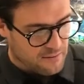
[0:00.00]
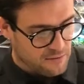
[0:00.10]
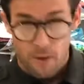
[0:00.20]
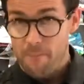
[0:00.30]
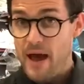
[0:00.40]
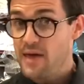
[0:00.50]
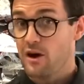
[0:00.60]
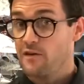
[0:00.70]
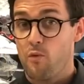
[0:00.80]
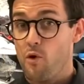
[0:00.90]
not being
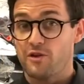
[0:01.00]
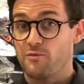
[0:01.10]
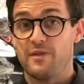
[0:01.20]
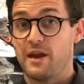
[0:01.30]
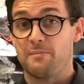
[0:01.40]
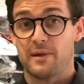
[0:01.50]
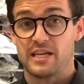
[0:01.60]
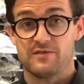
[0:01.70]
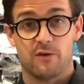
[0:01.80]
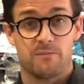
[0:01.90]
that I've worked with any
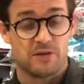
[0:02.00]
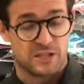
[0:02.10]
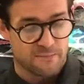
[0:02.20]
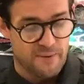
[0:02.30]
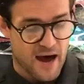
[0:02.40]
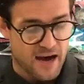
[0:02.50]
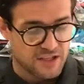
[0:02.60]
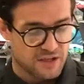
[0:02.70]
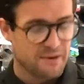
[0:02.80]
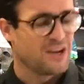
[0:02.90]
Blades footy boots in the
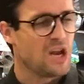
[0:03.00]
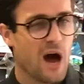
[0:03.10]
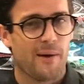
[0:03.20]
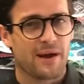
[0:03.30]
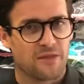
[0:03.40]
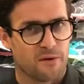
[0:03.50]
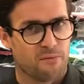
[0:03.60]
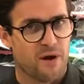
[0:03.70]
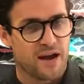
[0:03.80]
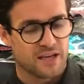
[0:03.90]
past, but knowing the
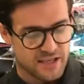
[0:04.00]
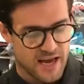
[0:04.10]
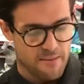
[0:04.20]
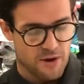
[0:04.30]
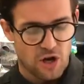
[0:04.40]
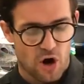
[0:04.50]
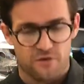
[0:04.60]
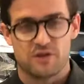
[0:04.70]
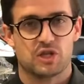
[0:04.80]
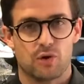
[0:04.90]
brand, I
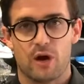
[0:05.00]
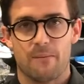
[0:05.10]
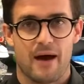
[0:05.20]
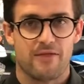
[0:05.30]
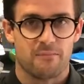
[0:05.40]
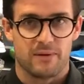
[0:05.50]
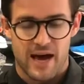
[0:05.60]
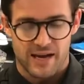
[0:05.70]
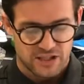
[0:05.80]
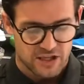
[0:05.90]
know the story about the
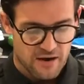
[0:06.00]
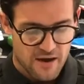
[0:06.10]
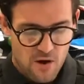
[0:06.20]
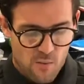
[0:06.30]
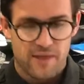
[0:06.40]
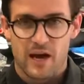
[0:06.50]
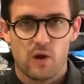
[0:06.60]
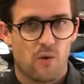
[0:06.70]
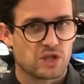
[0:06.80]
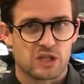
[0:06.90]
Blade. So when they
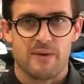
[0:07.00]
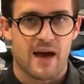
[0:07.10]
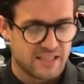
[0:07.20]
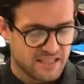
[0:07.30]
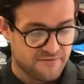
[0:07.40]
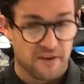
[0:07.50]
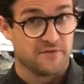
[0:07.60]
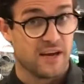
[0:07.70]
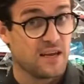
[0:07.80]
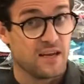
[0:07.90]
launched about
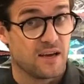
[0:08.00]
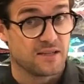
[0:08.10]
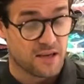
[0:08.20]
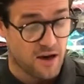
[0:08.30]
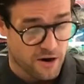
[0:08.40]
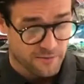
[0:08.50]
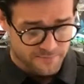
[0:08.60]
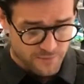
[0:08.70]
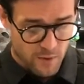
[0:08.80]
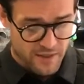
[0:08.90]
15 years ago,
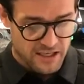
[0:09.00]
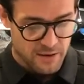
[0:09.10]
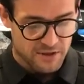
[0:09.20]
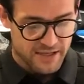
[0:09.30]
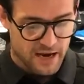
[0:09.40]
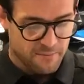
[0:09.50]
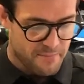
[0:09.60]
what they did was they had a